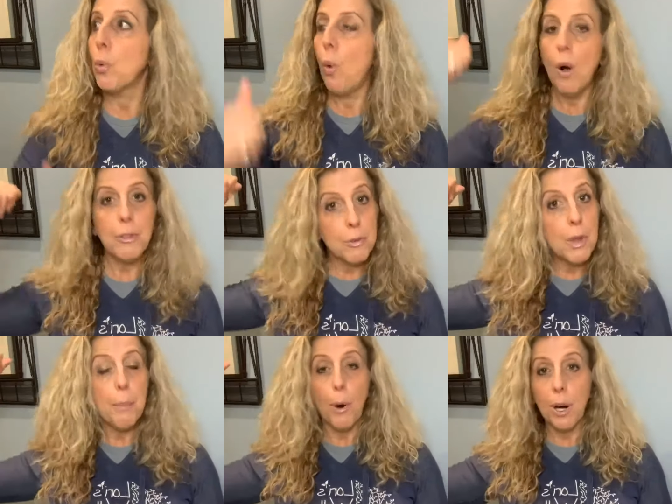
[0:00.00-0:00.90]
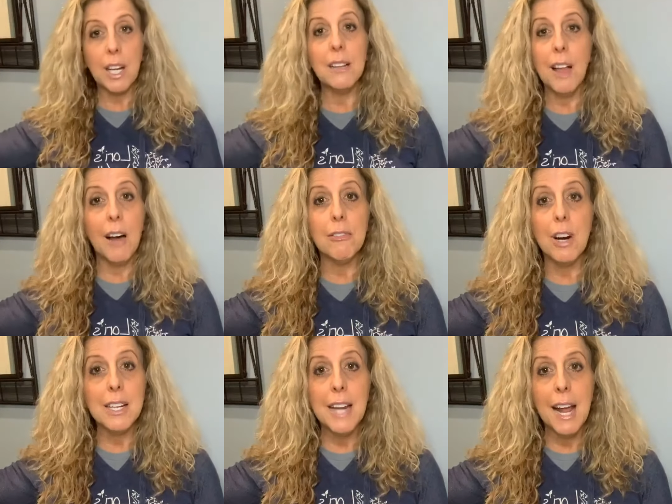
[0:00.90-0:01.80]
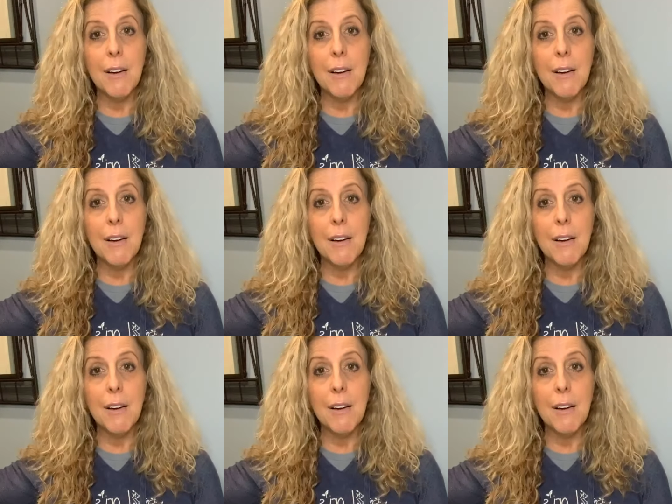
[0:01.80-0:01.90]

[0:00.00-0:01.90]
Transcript: walk through that parking lot right now,